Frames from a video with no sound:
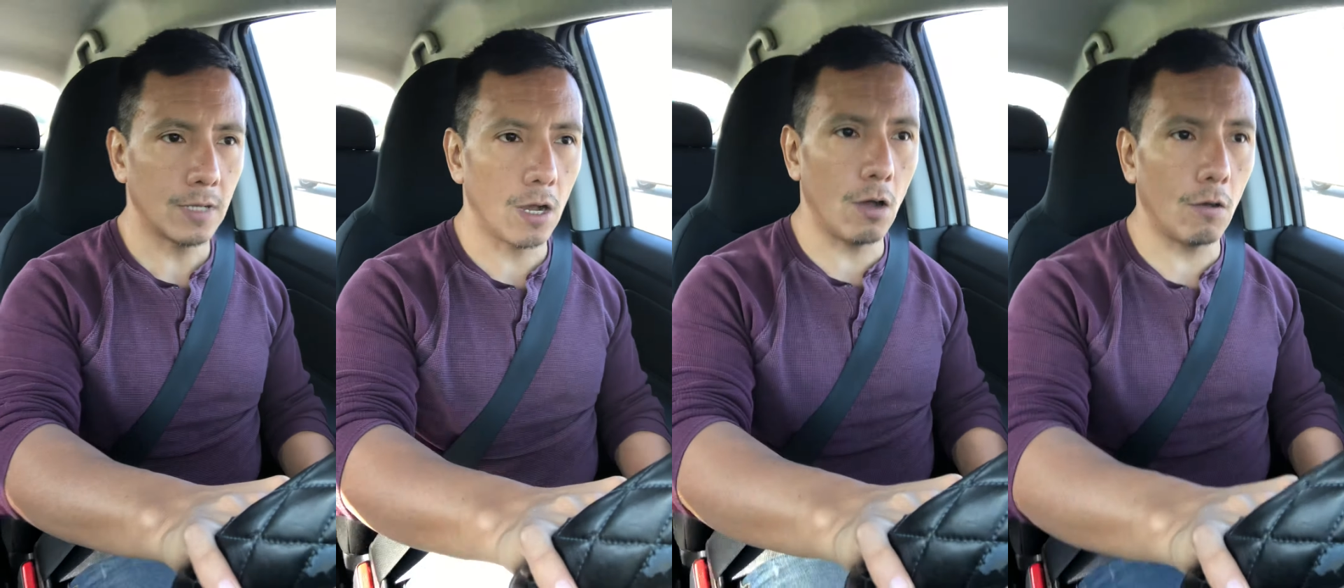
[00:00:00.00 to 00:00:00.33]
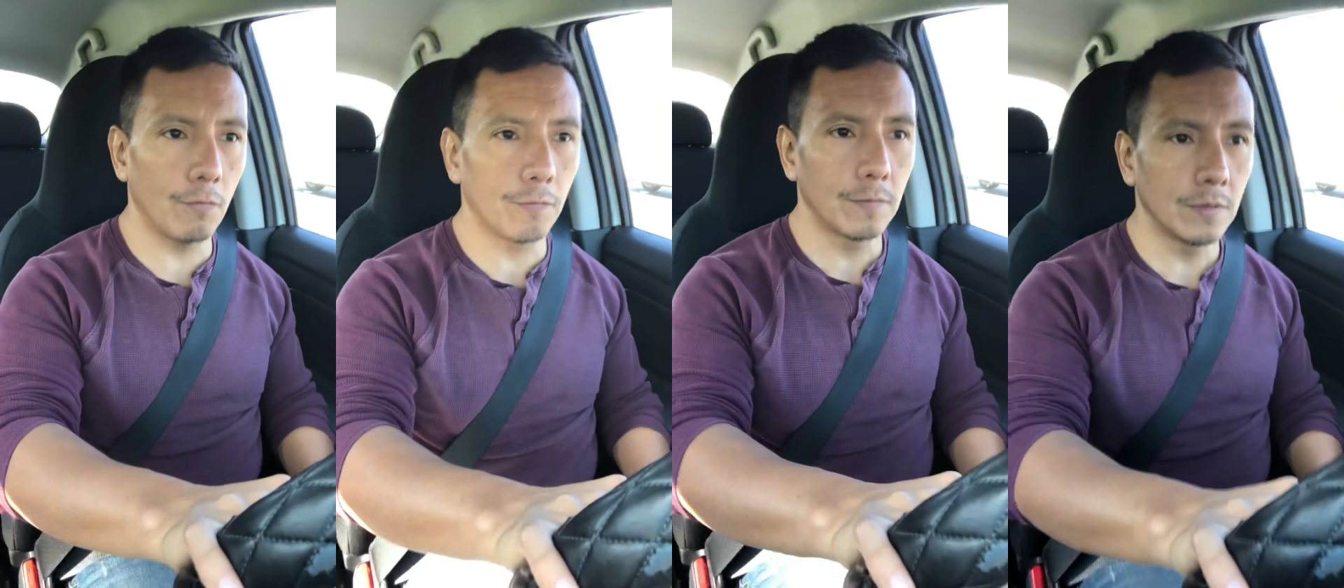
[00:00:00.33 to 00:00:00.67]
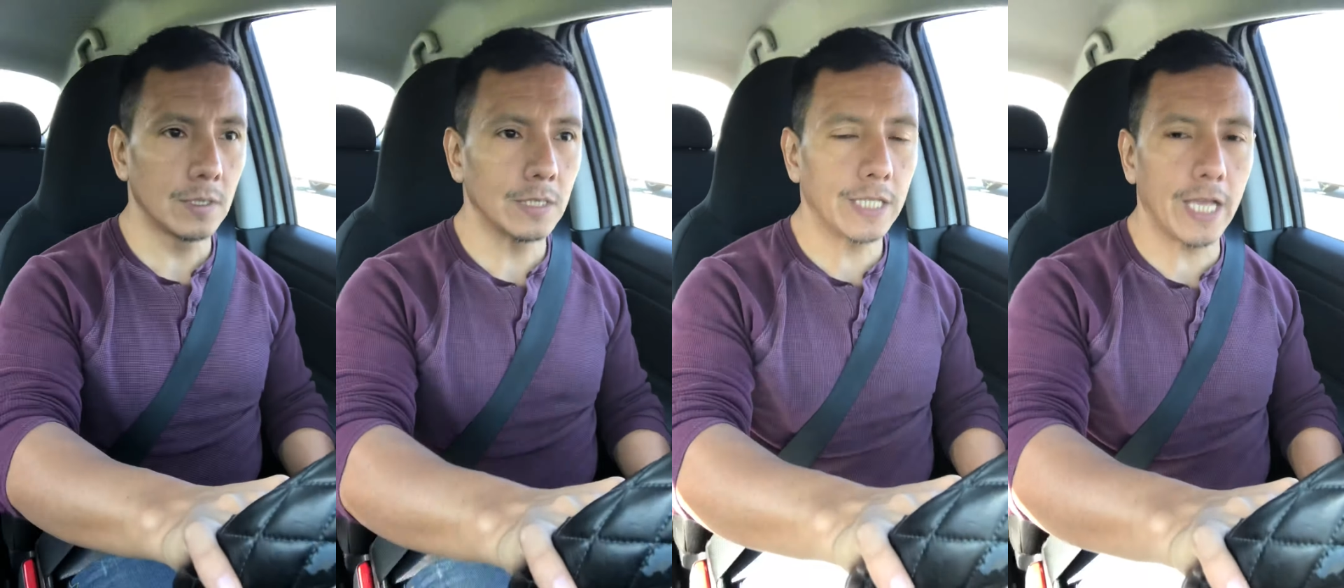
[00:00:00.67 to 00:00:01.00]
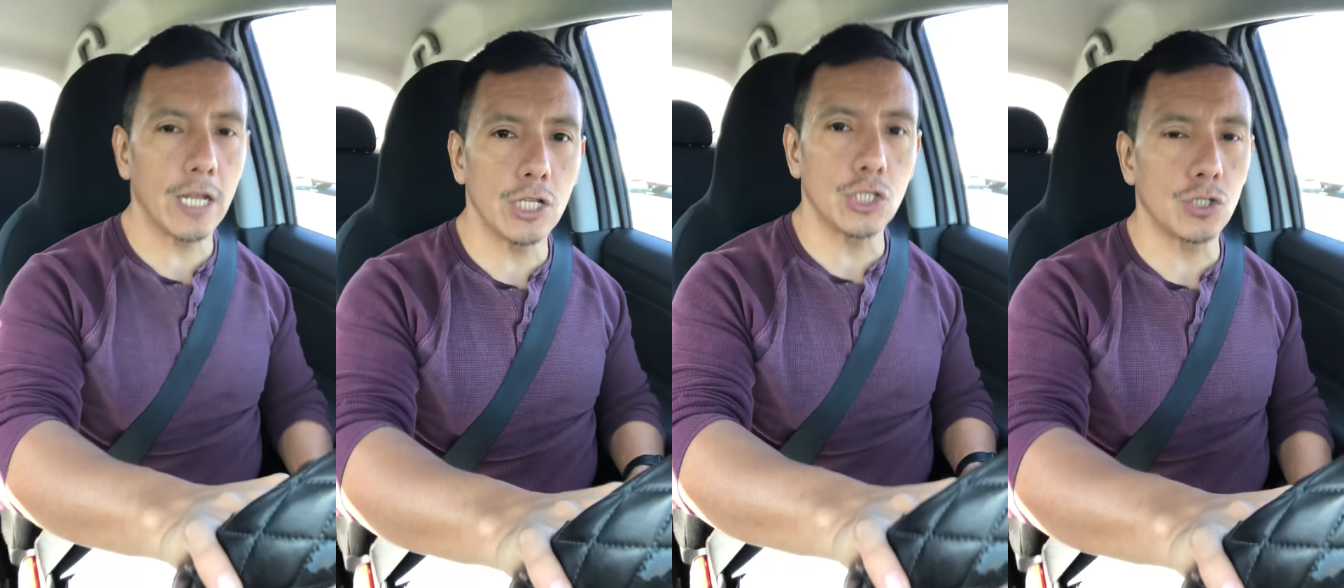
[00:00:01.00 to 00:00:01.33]
of
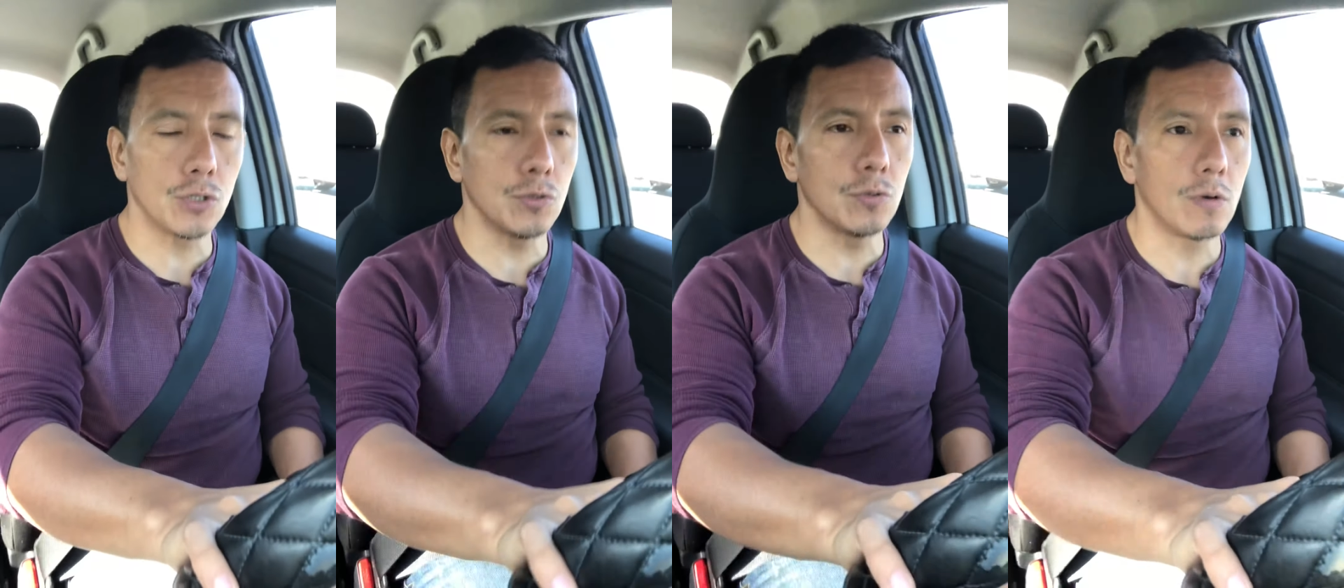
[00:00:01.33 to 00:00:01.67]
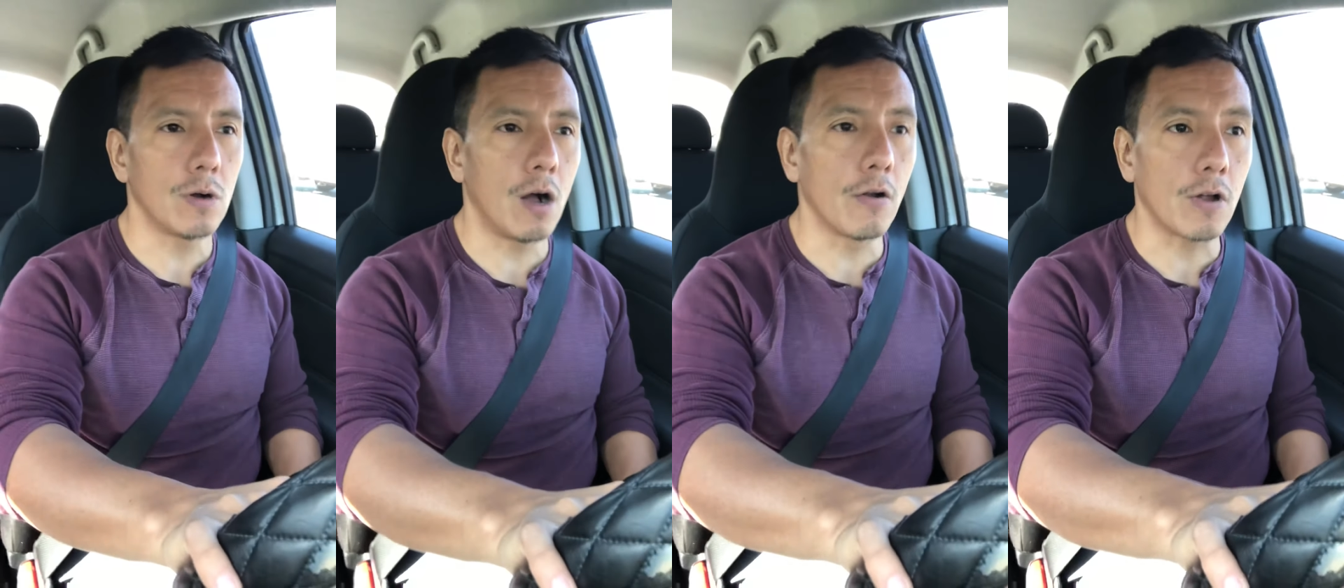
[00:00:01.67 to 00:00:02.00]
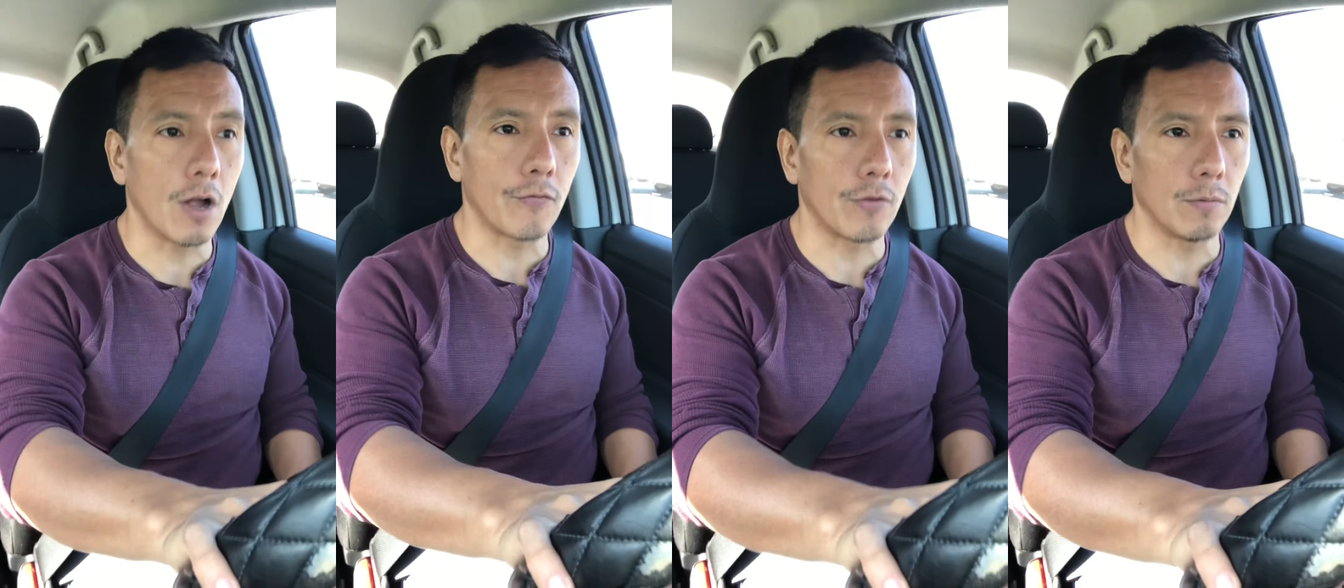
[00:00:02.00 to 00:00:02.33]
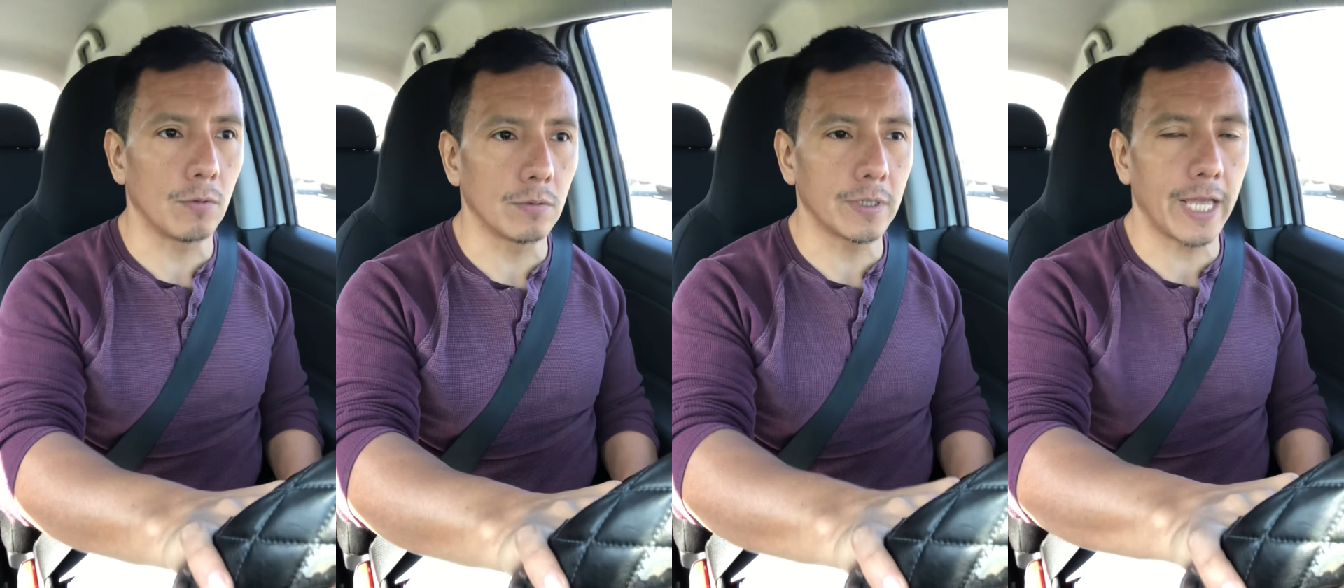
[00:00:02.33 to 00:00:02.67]
getting you
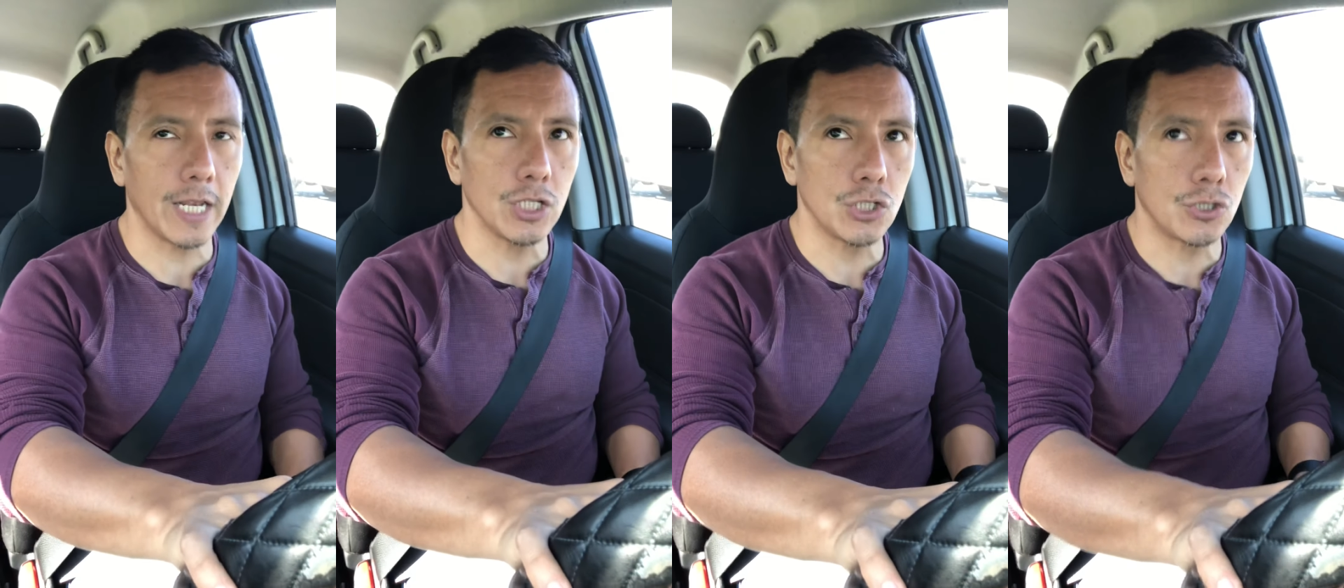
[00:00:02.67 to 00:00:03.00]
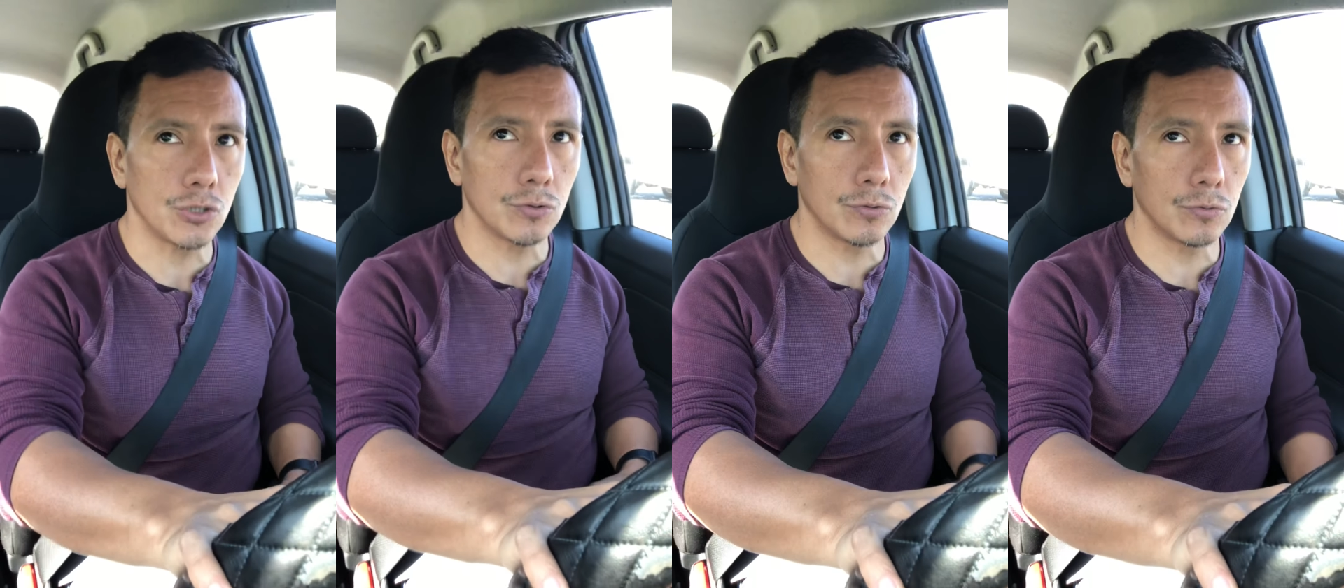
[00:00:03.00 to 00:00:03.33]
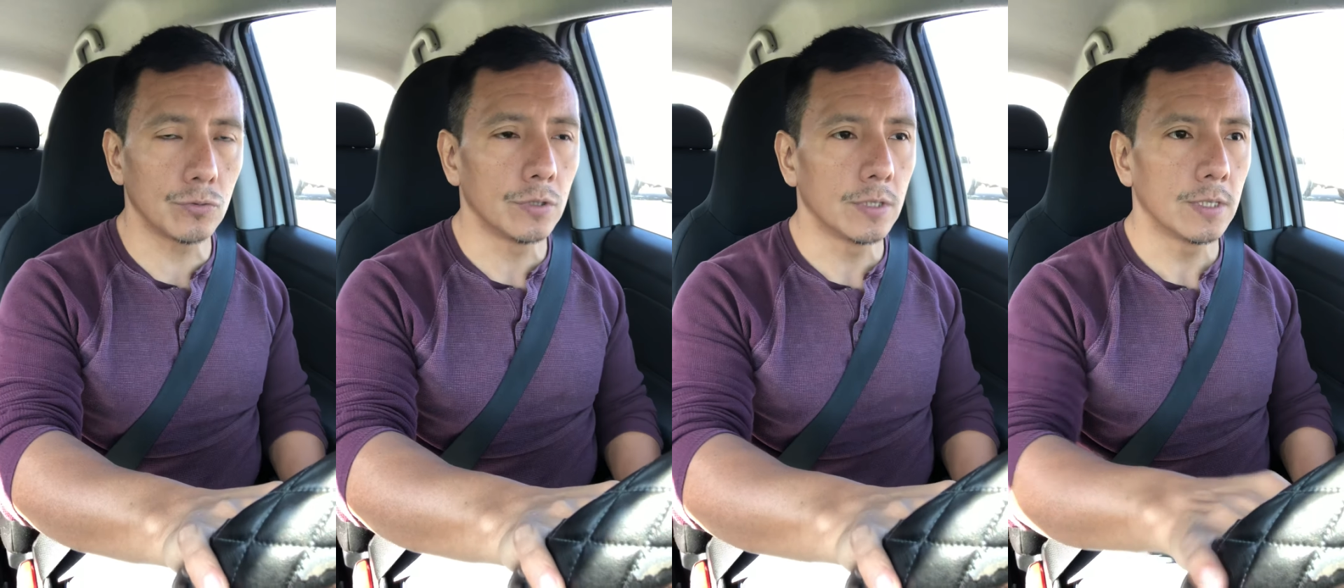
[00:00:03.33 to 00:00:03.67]
uncomfortable getting you